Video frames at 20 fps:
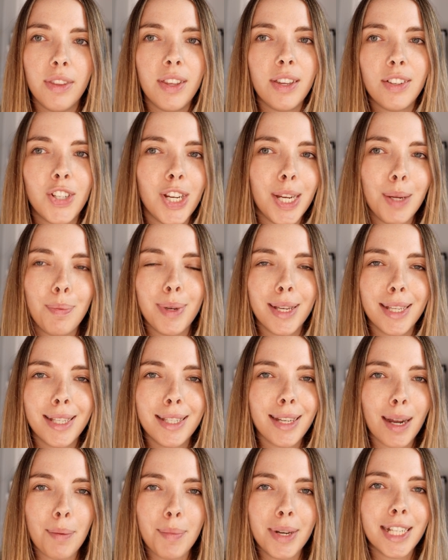the
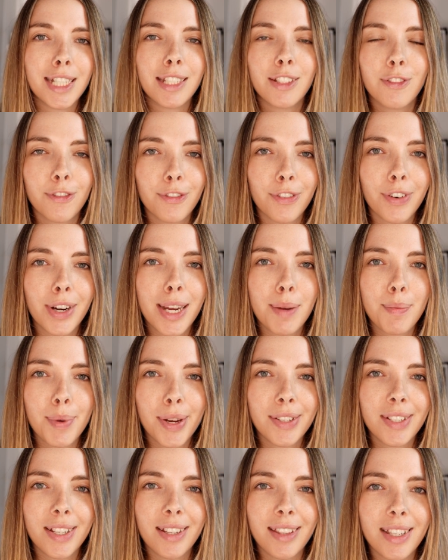cheapest. I mean, it's free
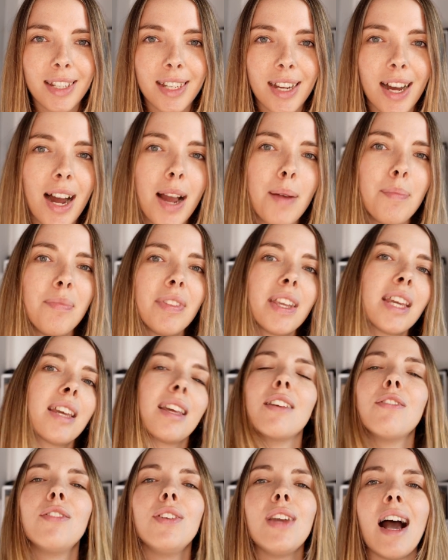most of the time.
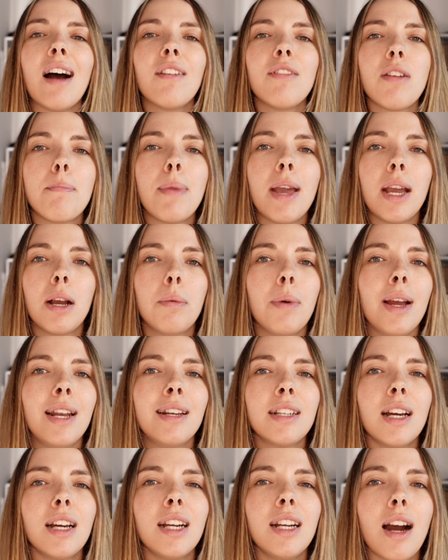If you have a big
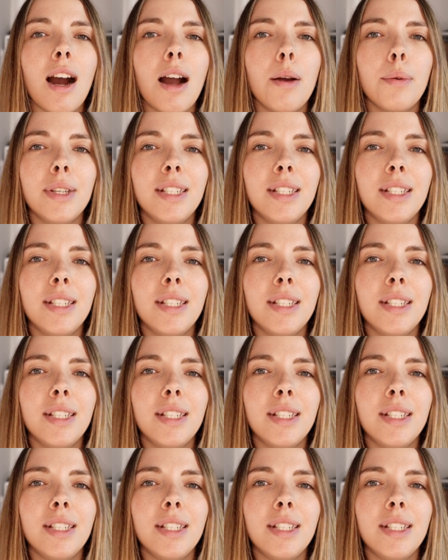window, I